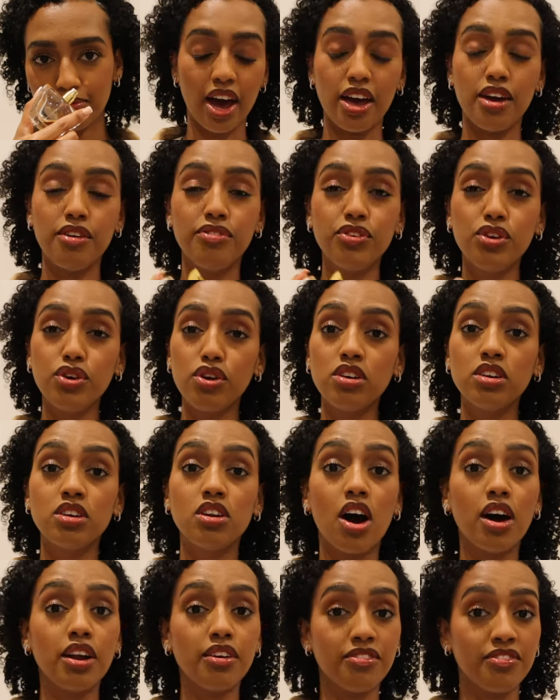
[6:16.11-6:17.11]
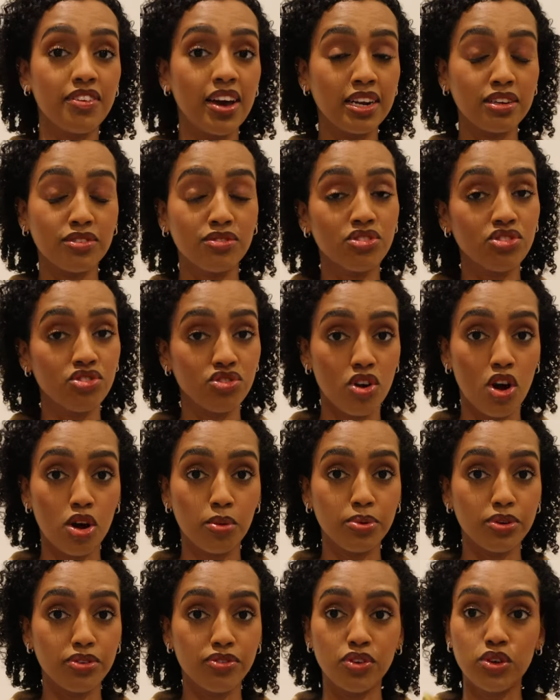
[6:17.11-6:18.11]
If you're not a fan of
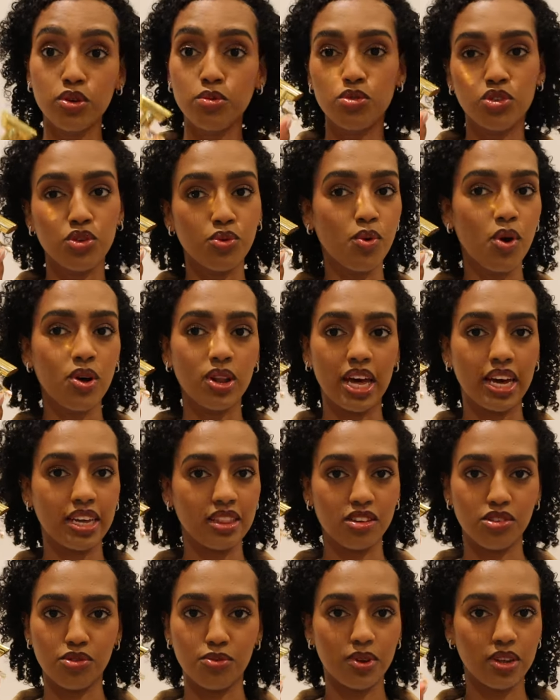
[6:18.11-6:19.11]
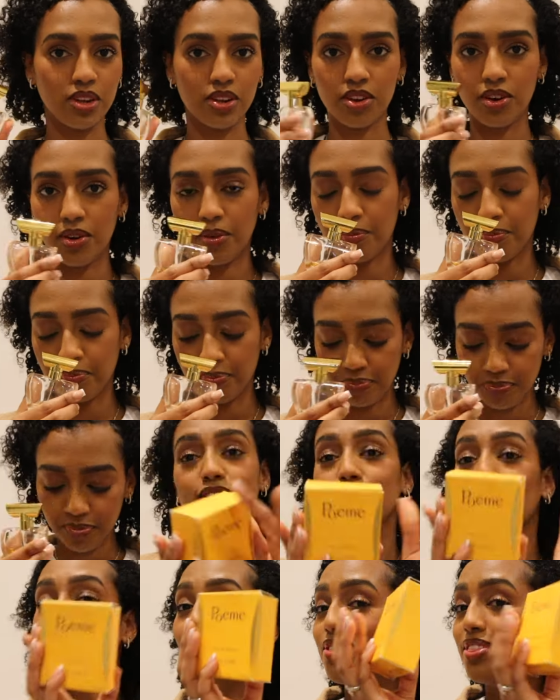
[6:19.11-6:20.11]
strong perfumes, you won't like this one though.
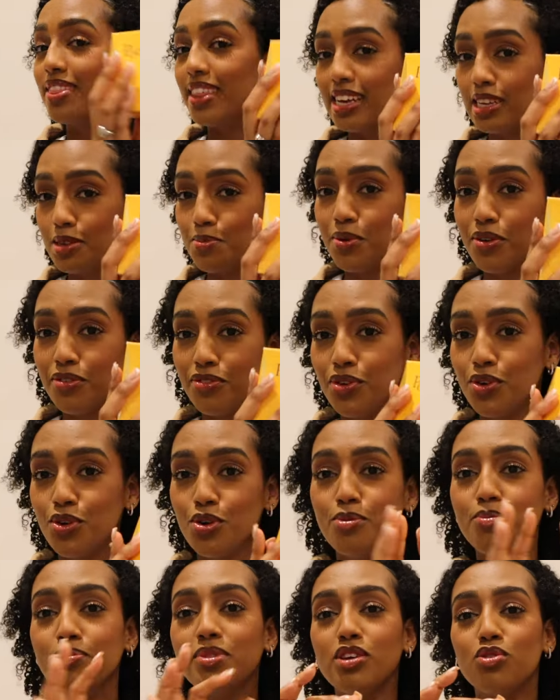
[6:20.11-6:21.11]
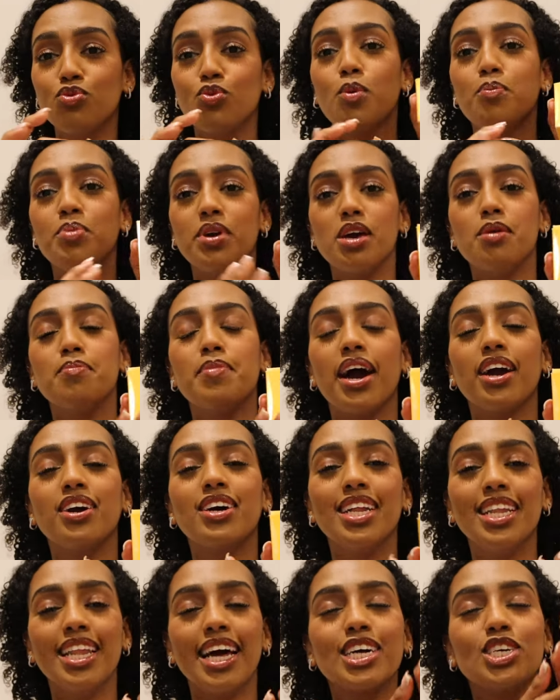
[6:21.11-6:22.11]
So this perfume, this will be in my
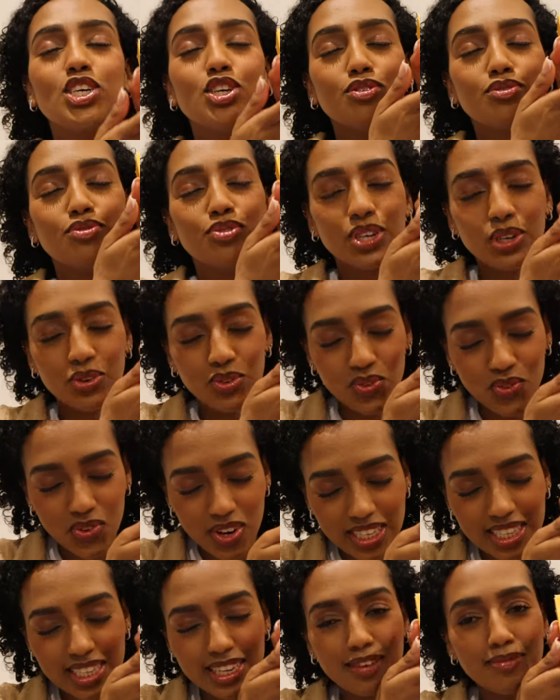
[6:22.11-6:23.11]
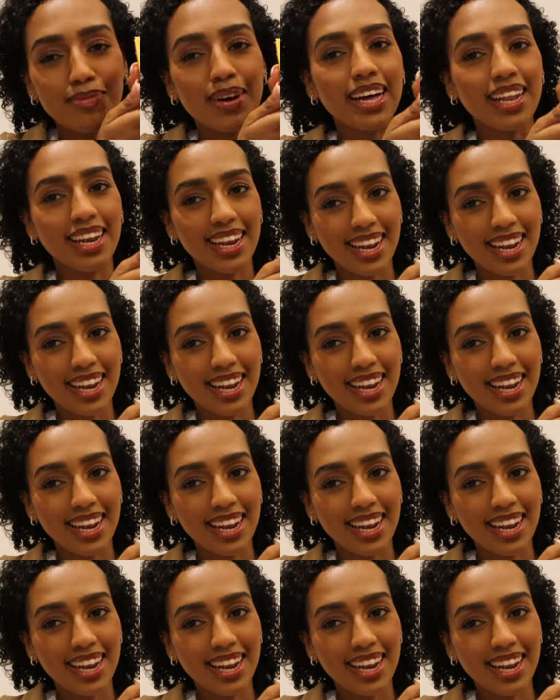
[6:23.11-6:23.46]
collection for the rest of my